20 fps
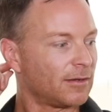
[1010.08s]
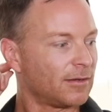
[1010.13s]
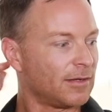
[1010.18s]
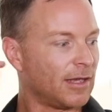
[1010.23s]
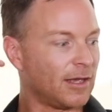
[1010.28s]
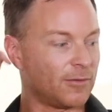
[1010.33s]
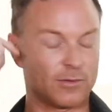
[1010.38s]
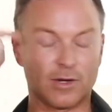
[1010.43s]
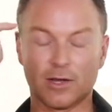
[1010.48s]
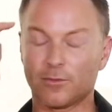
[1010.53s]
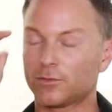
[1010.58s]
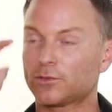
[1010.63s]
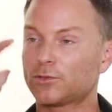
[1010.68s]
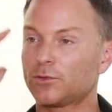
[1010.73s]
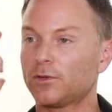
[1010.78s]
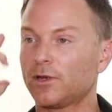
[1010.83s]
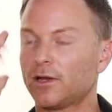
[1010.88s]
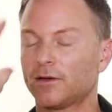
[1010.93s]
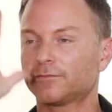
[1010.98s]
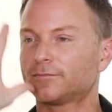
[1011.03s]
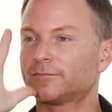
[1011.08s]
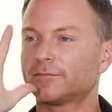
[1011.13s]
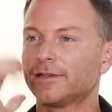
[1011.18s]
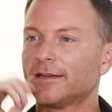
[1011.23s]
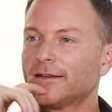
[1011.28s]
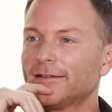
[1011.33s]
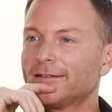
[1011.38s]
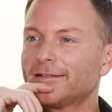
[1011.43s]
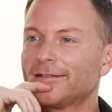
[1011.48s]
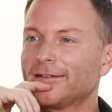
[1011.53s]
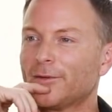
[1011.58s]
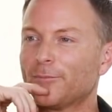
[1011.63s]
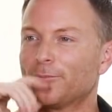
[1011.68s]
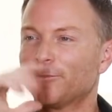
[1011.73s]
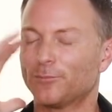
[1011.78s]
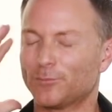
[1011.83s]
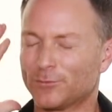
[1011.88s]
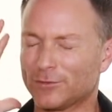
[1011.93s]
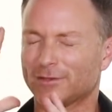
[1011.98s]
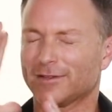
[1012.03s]
Yeah, but no, we're sort of,
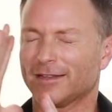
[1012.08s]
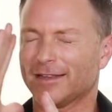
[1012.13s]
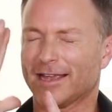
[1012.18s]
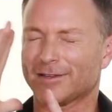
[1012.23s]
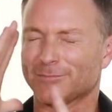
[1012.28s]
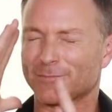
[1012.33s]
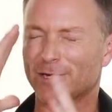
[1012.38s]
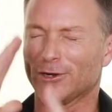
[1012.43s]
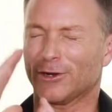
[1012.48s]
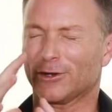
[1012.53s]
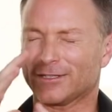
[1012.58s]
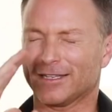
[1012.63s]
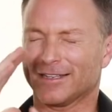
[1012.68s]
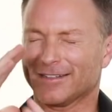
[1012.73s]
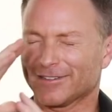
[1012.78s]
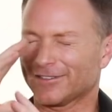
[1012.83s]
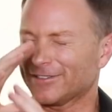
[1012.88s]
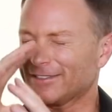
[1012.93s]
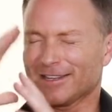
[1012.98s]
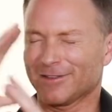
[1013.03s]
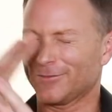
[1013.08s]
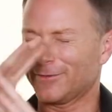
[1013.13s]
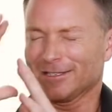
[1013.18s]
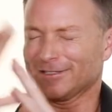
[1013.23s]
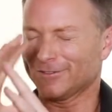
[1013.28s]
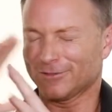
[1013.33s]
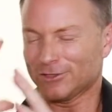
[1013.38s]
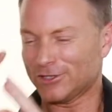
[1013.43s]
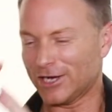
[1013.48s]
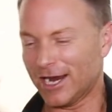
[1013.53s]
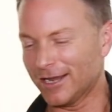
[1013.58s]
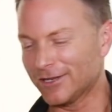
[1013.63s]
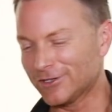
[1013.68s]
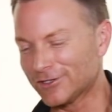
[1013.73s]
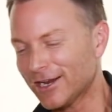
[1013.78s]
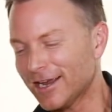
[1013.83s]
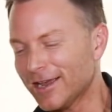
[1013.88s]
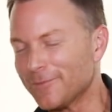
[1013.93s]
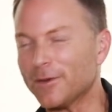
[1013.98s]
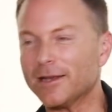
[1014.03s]
hasn't been locked in because otherwise it'll
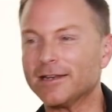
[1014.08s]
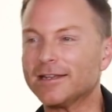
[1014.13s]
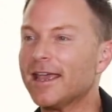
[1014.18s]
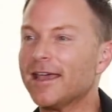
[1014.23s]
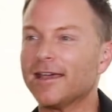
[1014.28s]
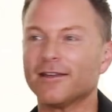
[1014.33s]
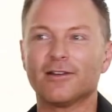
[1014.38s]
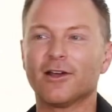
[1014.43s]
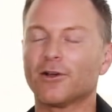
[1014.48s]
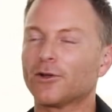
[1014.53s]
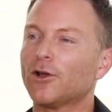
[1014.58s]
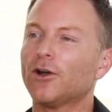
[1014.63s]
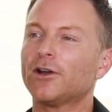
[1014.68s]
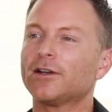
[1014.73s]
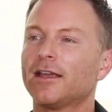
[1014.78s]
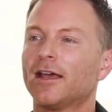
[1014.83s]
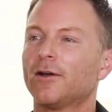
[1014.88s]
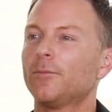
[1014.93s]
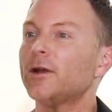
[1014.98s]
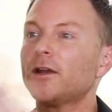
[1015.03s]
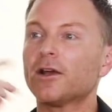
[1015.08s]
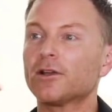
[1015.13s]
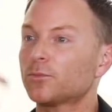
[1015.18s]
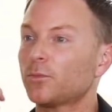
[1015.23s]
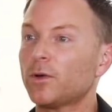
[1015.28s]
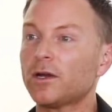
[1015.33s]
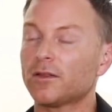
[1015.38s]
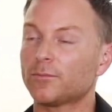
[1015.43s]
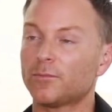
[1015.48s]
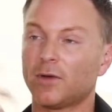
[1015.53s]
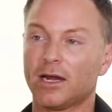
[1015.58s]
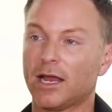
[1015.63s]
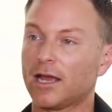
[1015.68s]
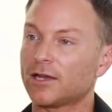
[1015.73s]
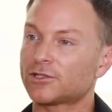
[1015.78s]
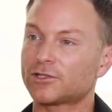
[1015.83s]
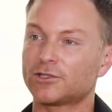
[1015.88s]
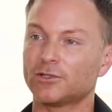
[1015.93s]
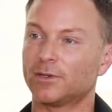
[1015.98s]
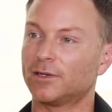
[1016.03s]
change. Yeah. But yeah, no, God, yeah. When my
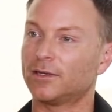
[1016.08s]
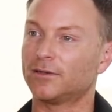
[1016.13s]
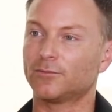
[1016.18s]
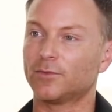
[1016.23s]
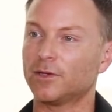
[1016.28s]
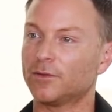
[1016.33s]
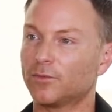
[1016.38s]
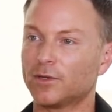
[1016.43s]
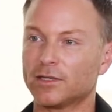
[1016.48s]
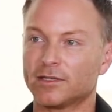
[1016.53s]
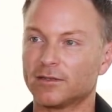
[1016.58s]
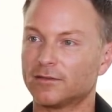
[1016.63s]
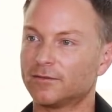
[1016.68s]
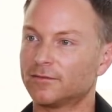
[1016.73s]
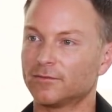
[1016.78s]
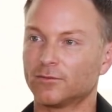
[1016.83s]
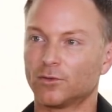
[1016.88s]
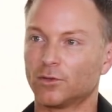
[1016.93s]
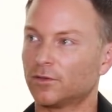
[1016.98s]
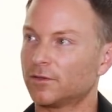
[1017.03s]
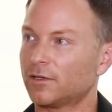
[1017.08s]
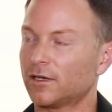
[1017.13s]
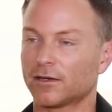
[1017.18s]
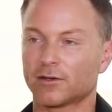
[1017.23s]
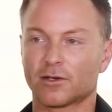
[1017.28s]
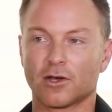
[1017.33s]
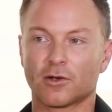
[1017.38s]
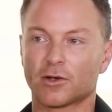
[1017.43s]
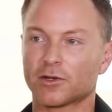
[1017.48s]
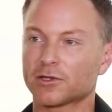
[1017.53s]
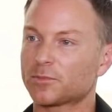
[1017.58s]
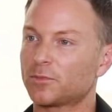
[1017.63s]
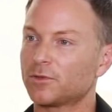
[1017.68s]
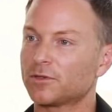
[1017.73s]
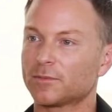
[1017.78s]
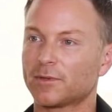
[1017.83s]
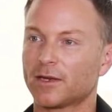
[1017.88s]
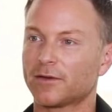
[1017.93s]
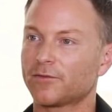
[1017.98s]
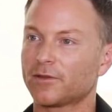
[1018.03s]
last tour, we did all, Gold Coast,
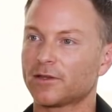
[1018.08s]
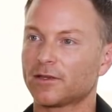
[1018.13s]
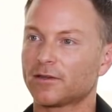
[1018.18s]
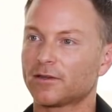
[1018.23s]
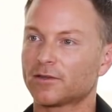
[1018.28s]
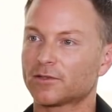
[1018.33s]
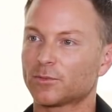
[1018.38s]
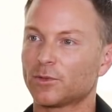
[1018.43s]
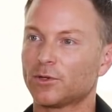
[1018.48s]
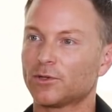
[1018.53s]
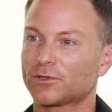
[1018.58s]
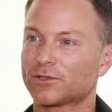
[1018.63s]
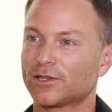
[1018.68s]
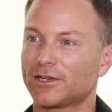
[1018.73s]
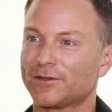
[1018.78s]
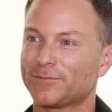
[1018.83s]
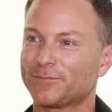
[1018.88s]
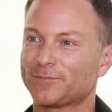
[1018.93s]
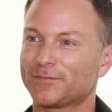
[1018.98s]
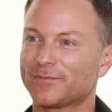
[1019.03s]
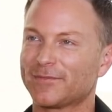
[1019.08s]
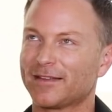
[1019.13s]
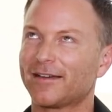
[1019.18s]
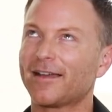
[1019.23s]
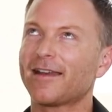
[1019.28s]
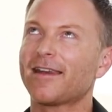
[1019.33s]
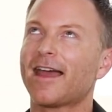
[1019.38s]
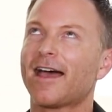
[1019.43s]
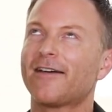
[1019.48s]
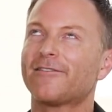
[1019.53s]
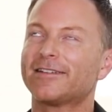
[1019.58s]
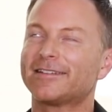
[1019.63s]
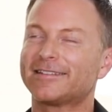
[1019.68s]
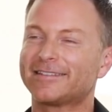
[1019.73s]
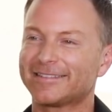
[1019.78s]
Brisbane, everything as well. So I love it.